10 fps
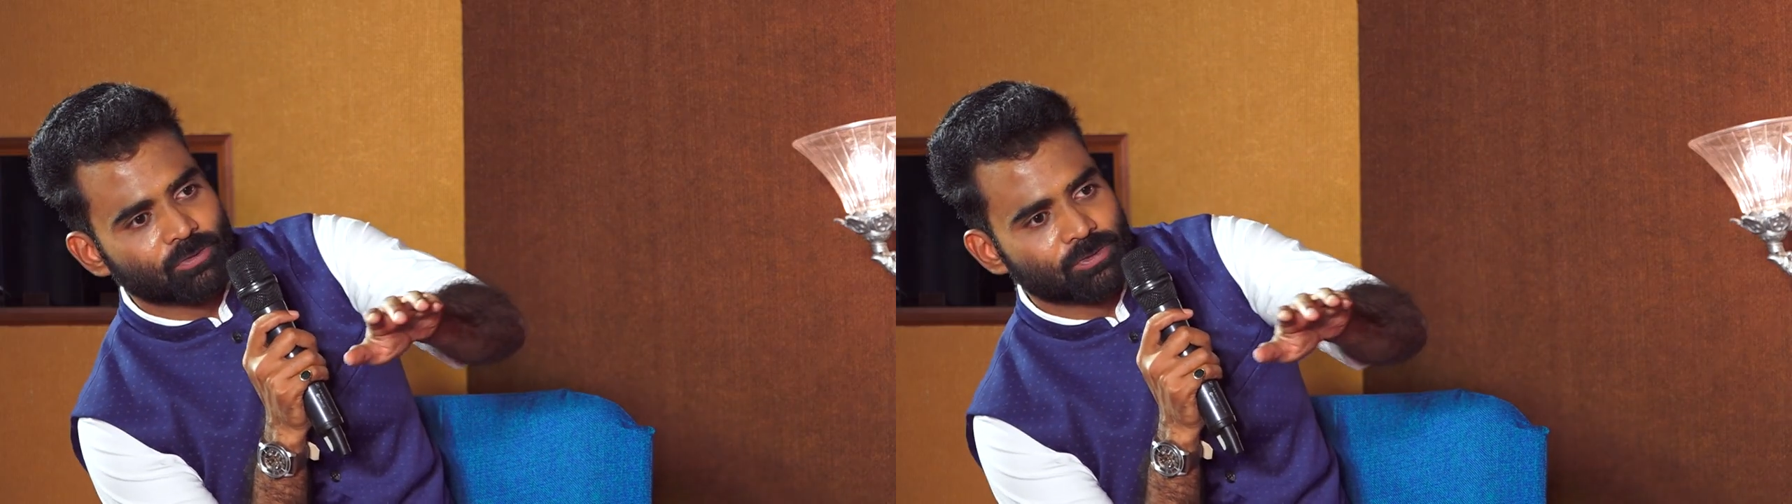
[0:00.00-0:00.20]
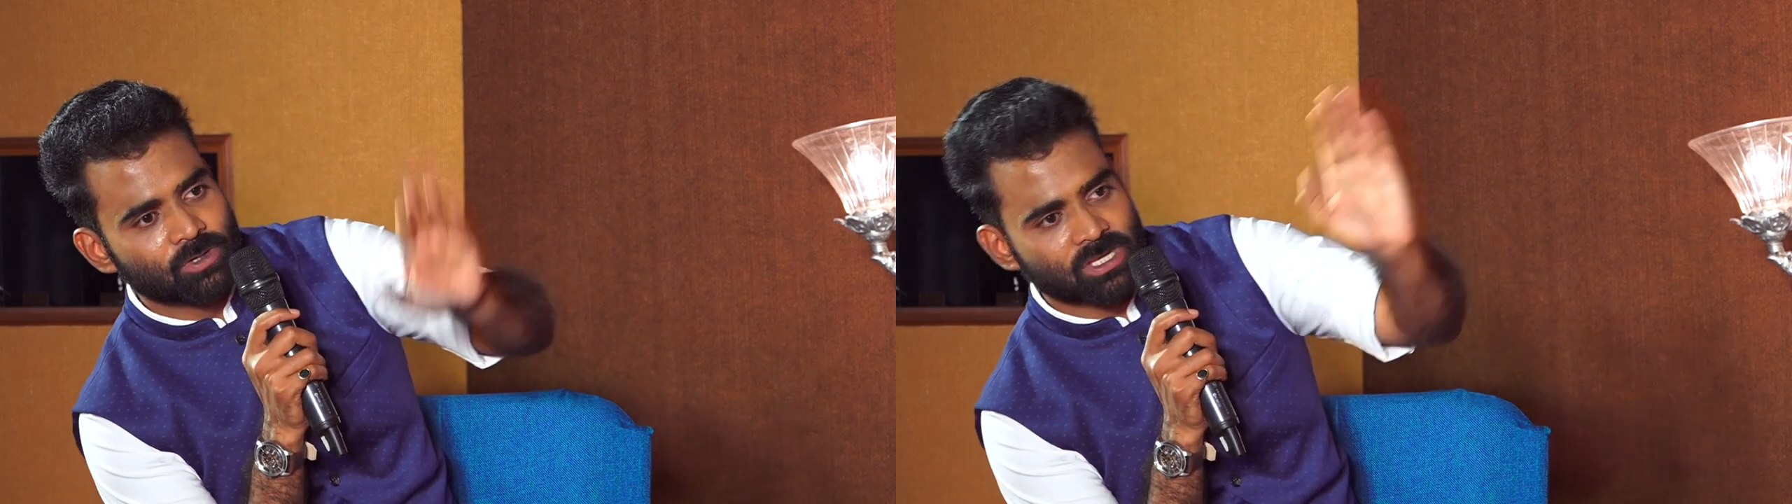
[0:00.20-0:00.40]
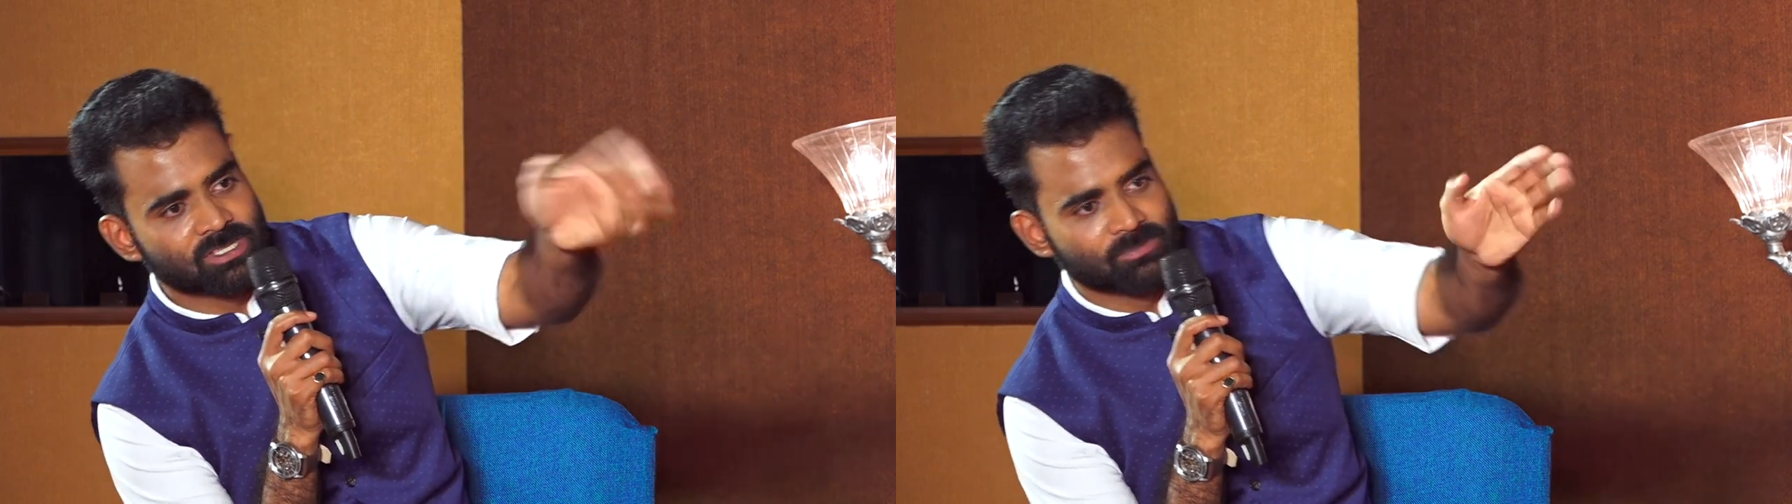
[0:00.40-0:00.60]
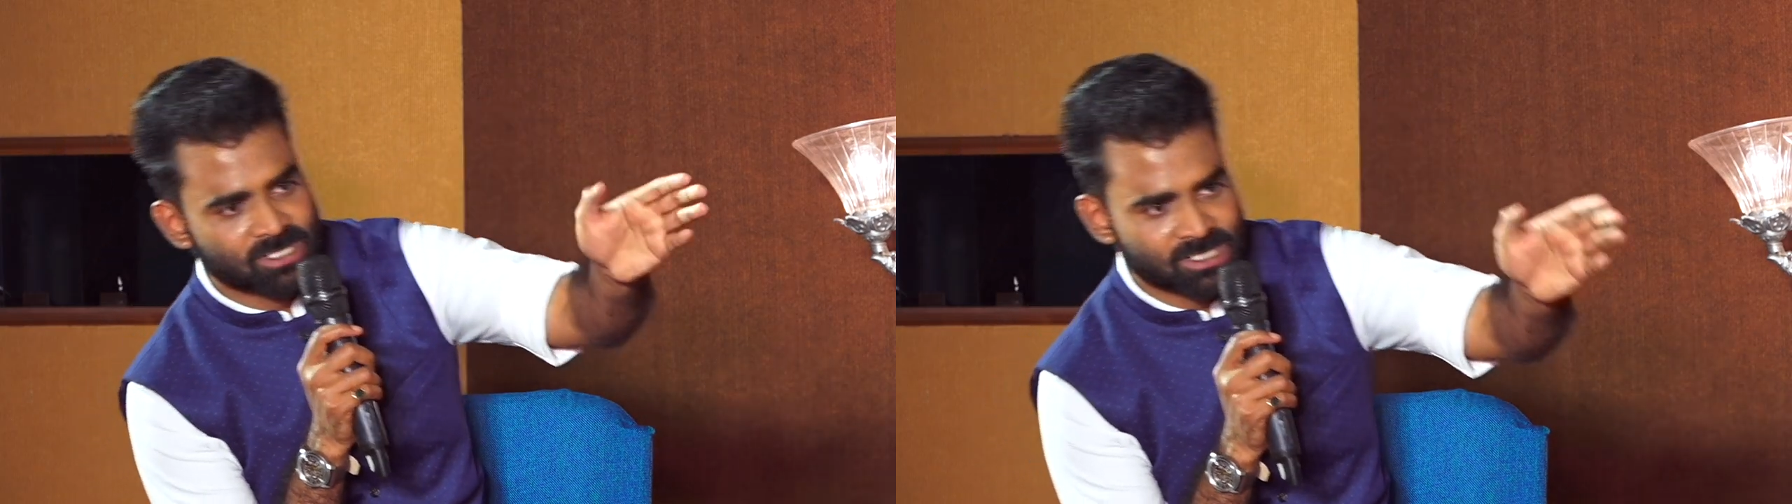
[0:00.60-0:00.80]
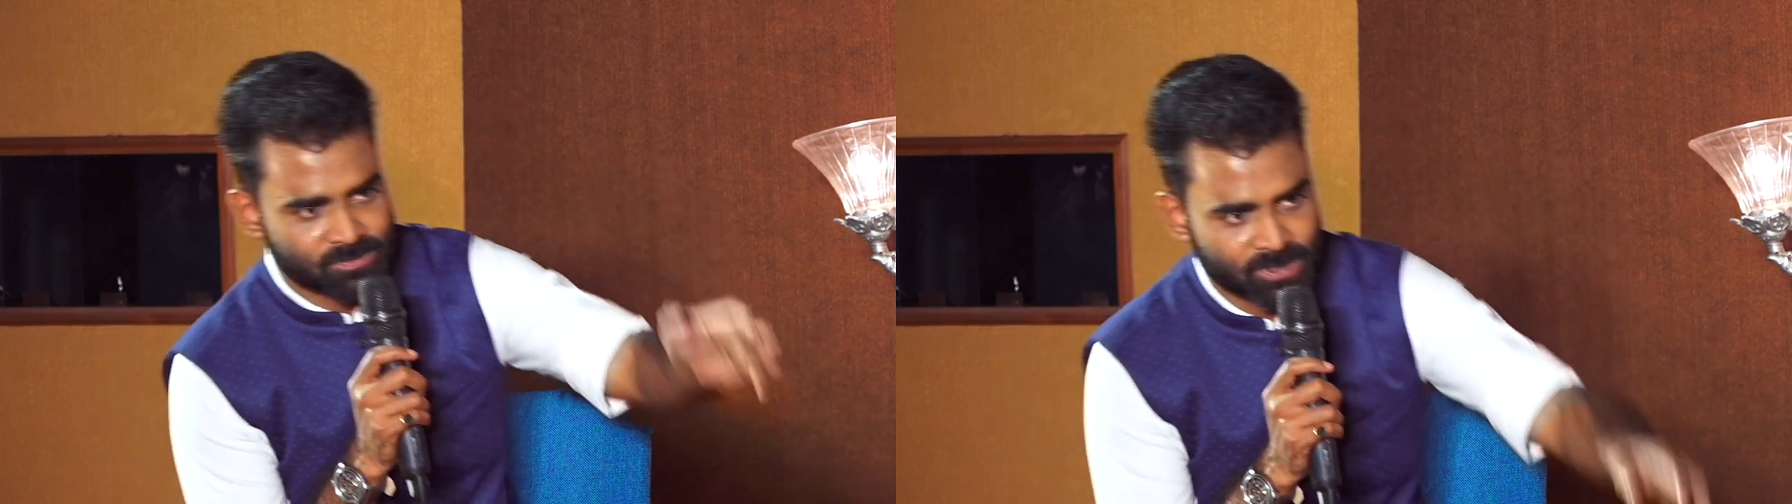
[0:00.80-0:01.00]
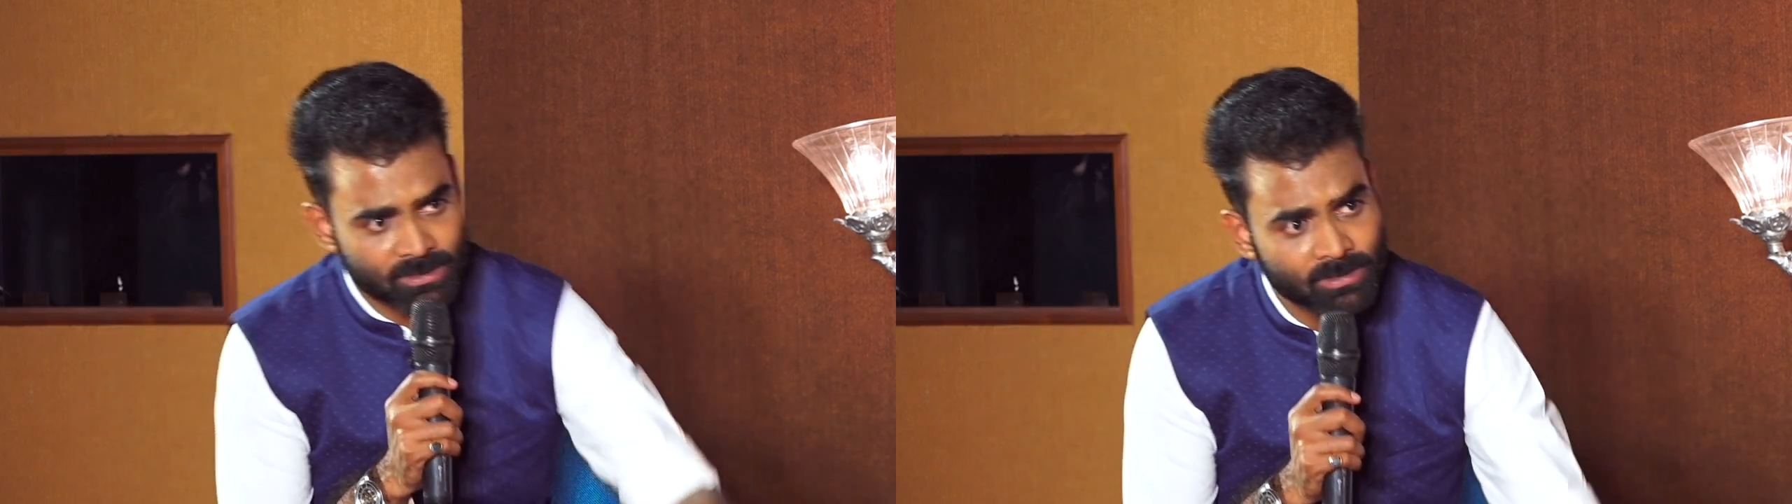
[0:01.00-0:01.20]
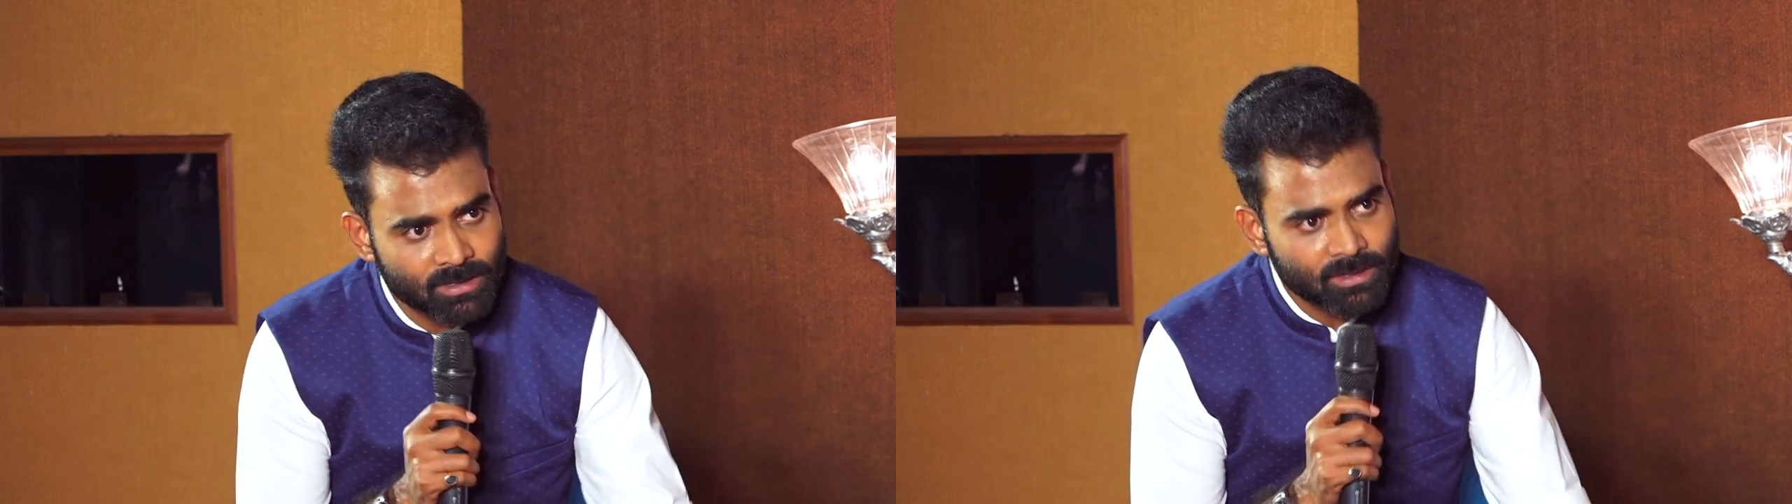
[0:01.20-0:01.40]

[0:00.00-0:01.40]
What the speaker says: of you, he's the businessman.